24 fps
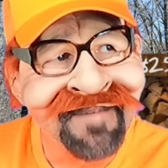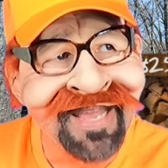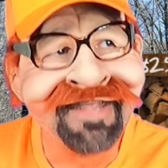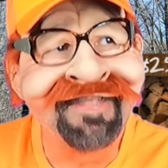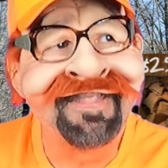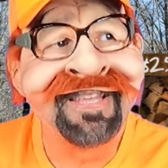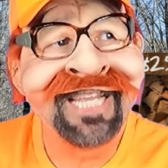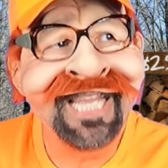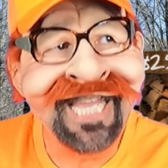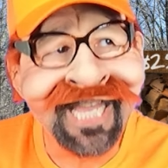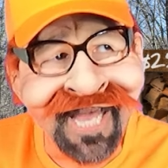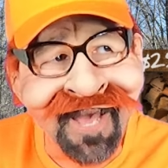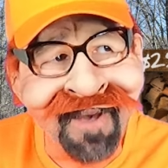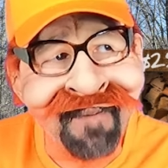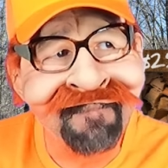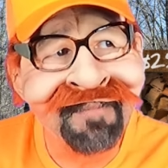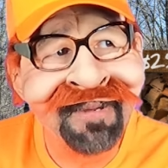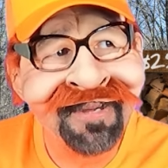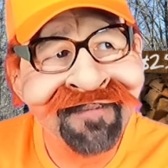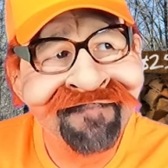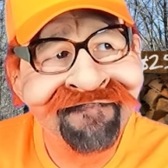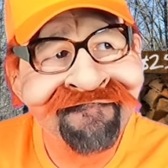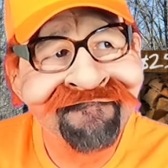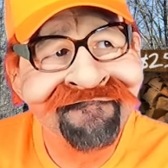and the
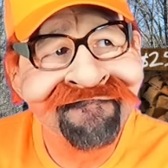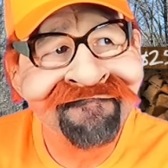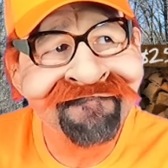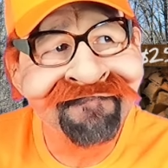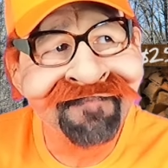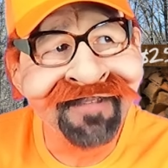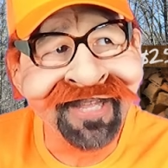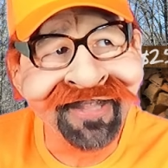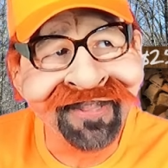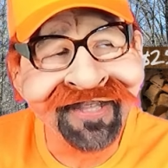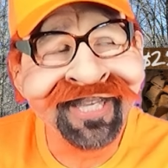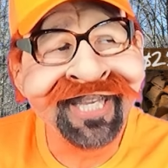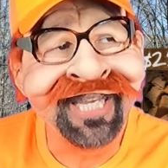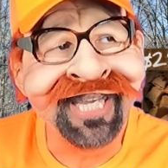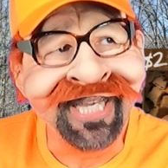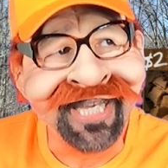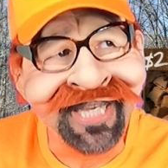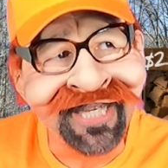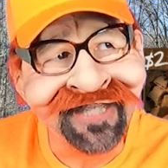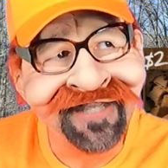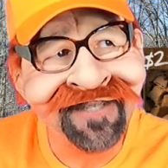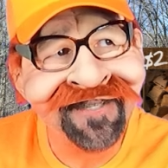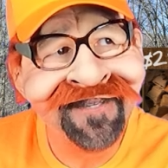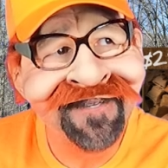GIMP and the
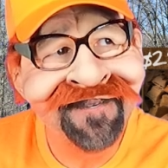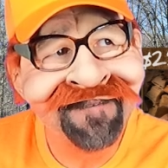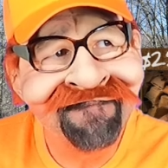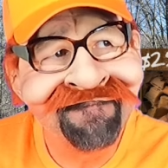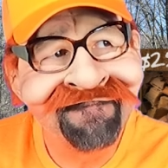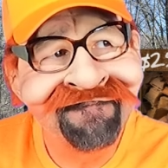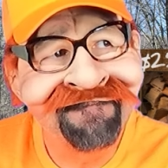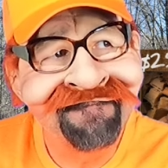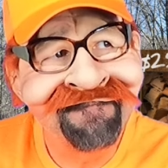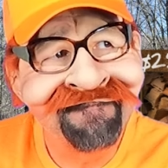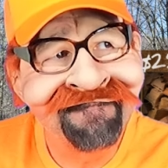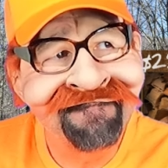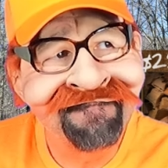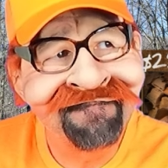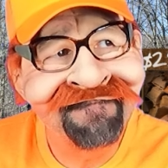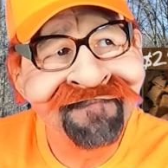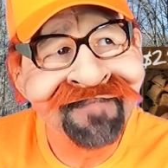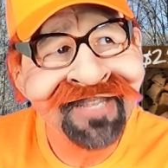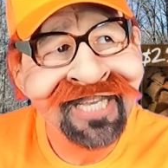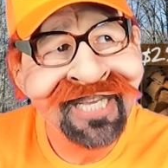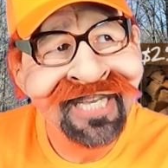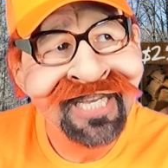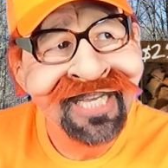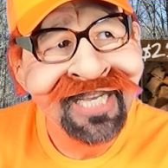kids.
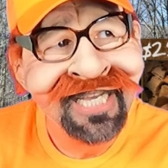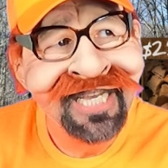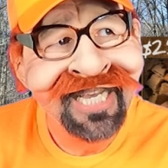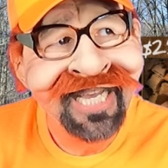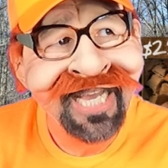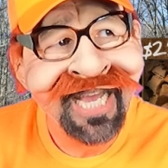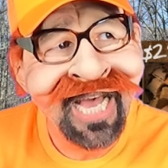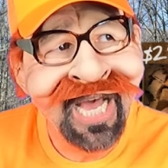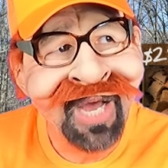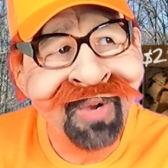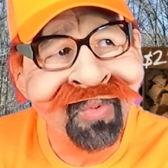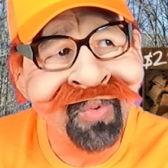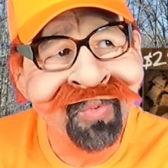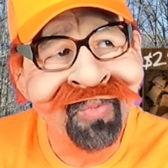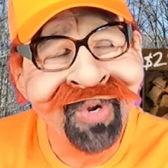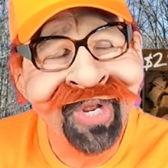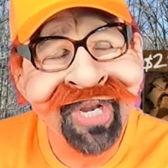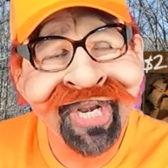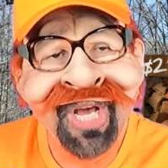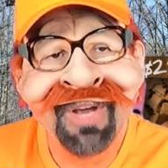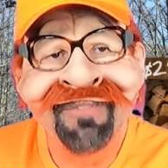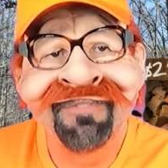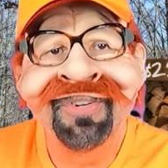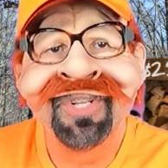I will
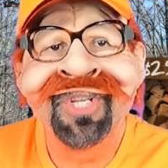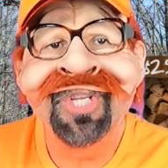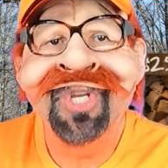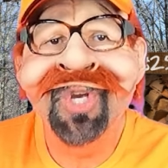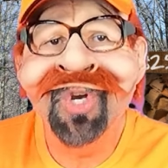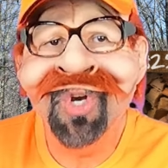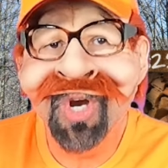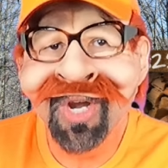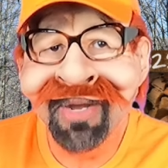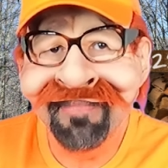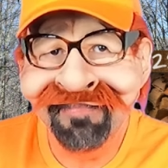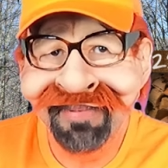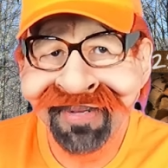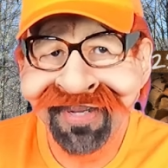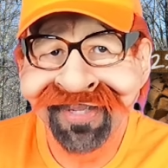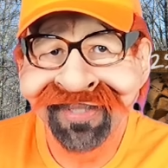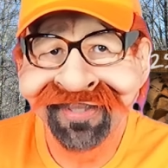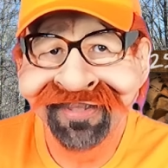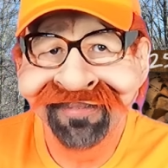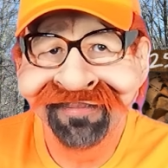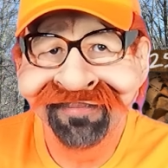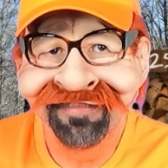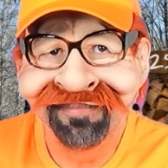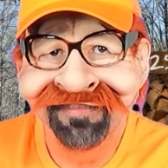run off to Europe
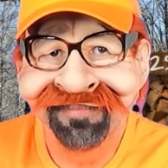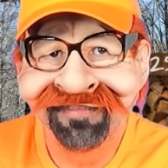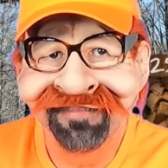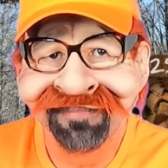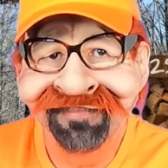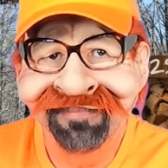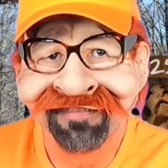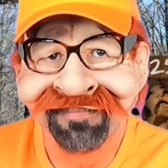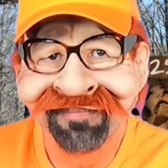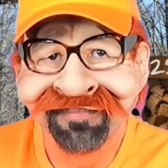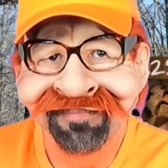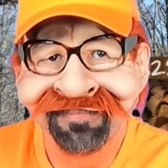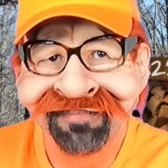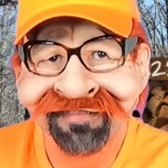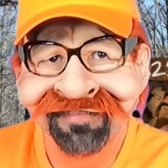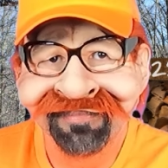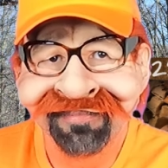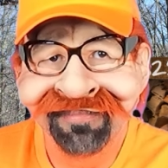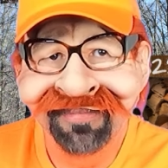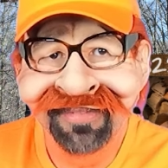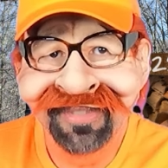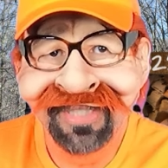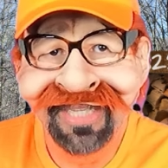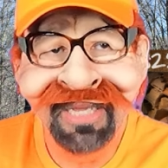
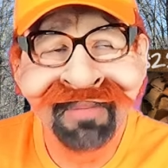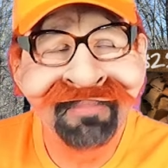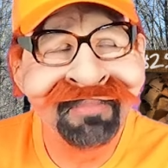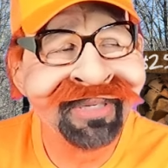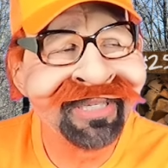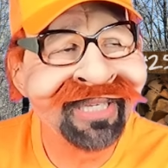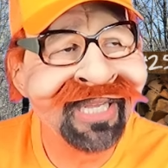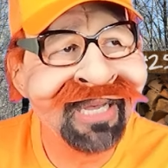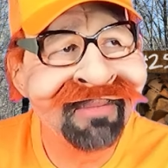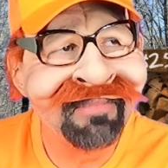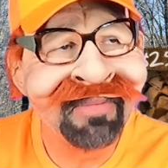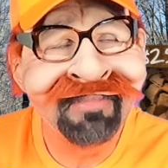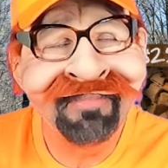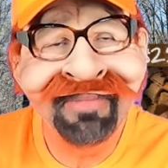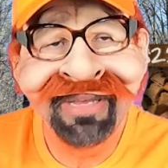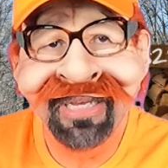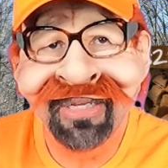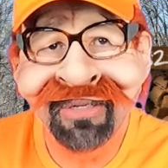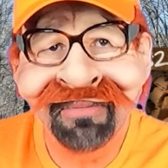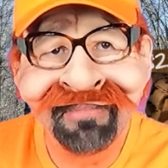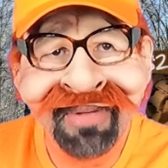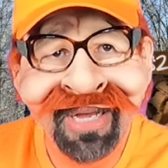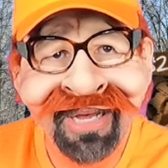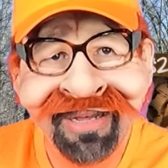and become a
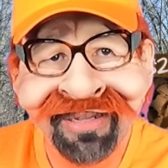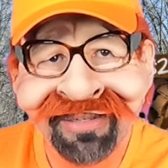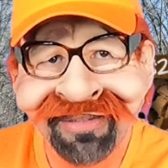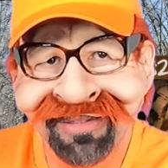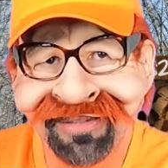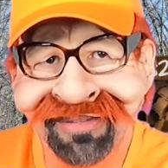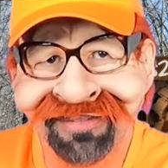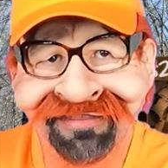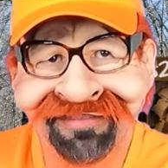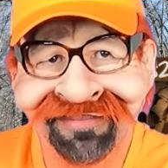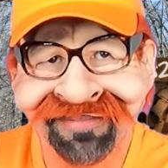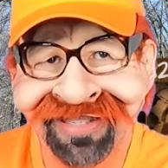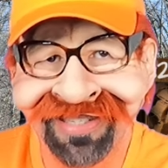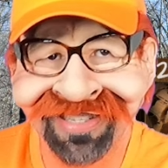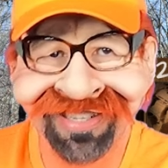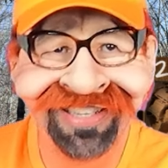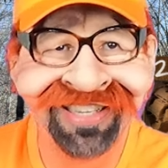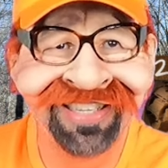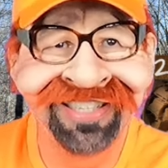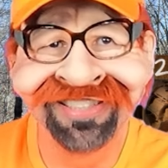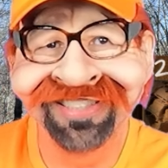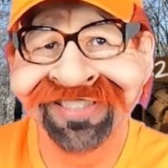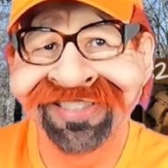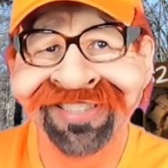male model.
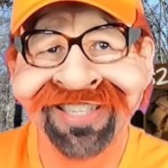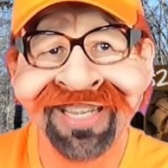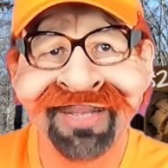as